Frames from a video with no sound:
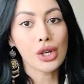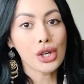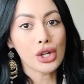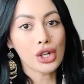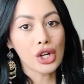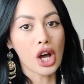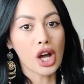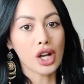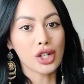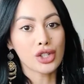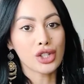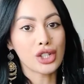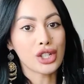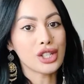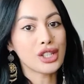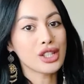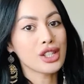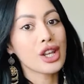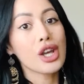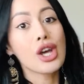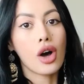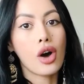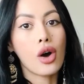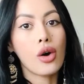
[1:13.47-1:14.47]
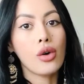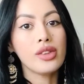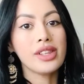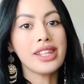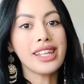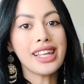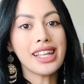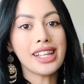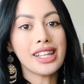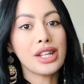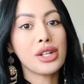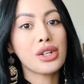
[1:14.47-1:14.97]
Caution:
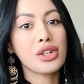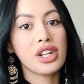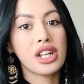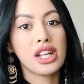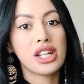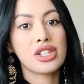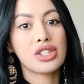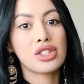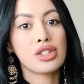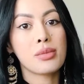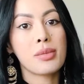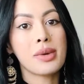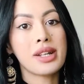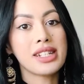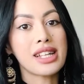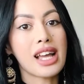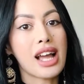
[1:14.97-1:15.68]
only clean your instrument